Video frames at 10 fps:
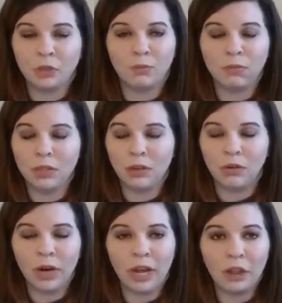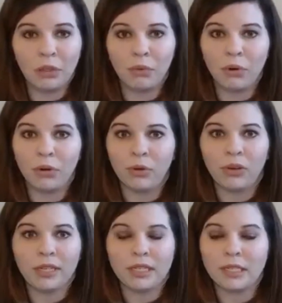just blow right
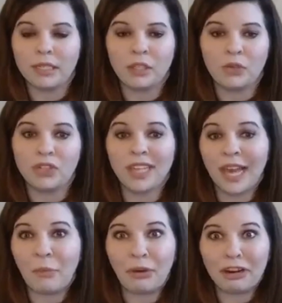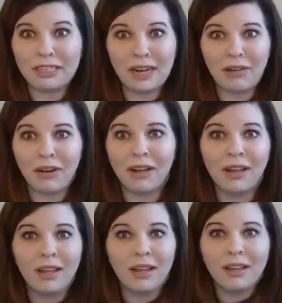through because you just can't put it down.
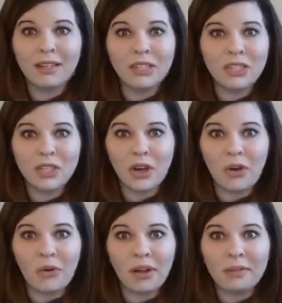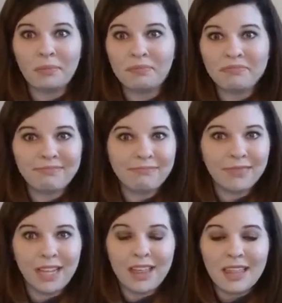So
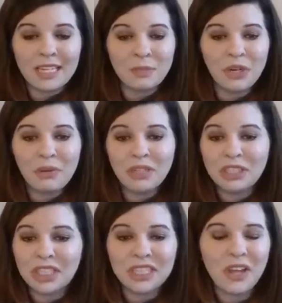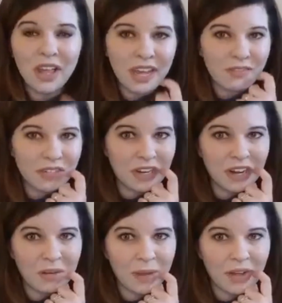that's pretty much, that's all I have to
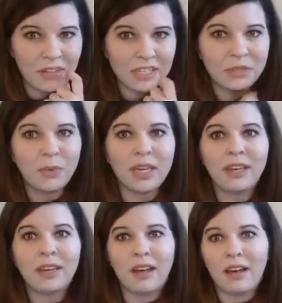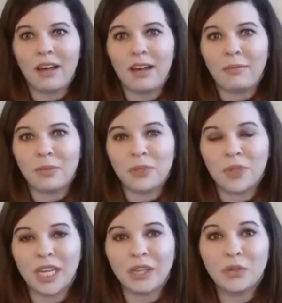talk about this week. Um, so
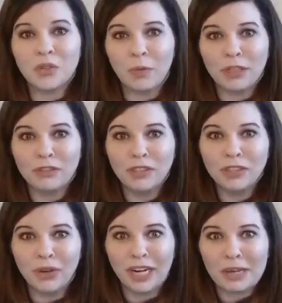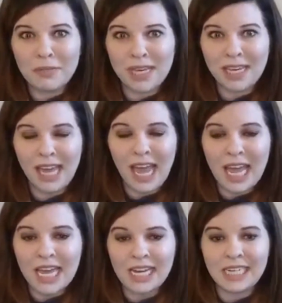thank you so much for joining me.
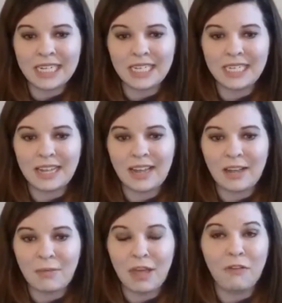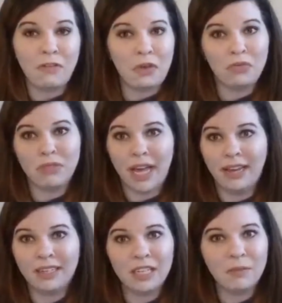And um, if you
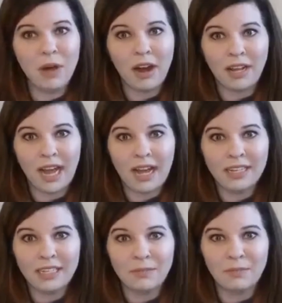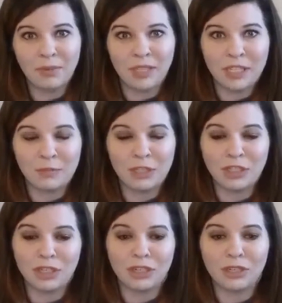liked the podcast, please
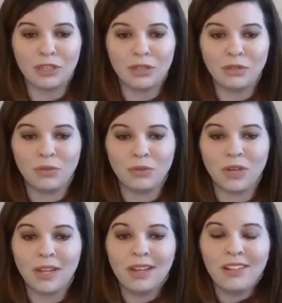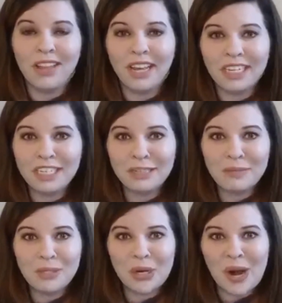be sure to like and
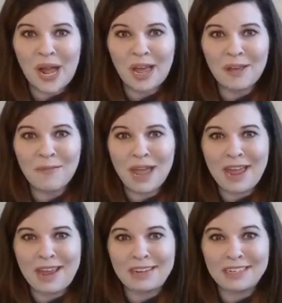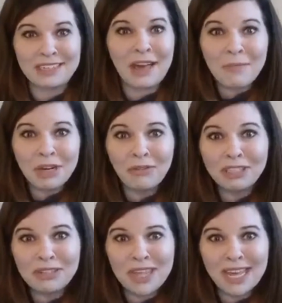subscribe and let me know what
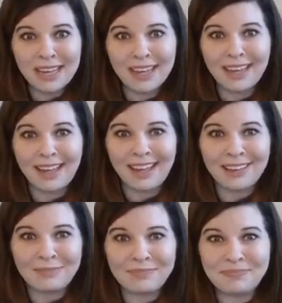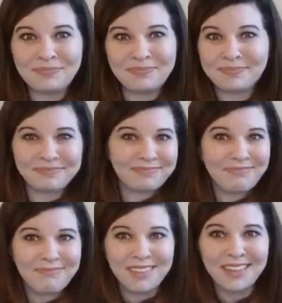you think. Um,
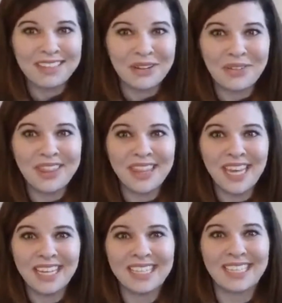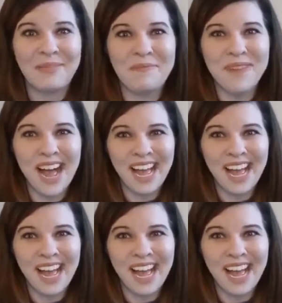so thanks.